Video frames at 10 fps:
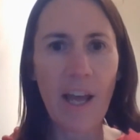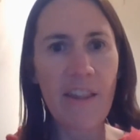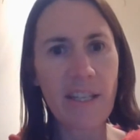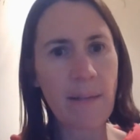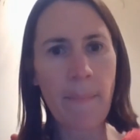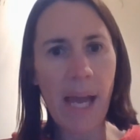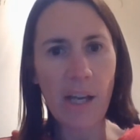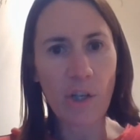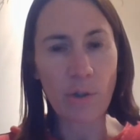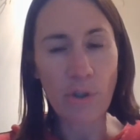There's a
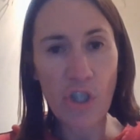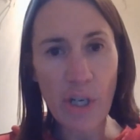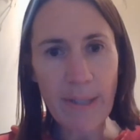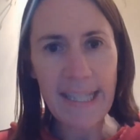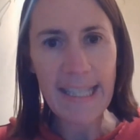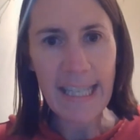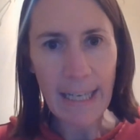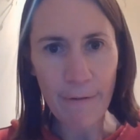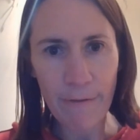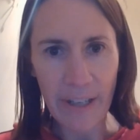man called
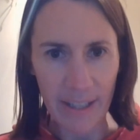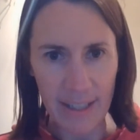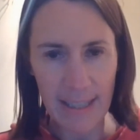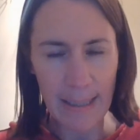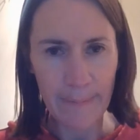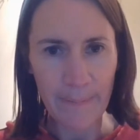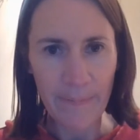Josephus,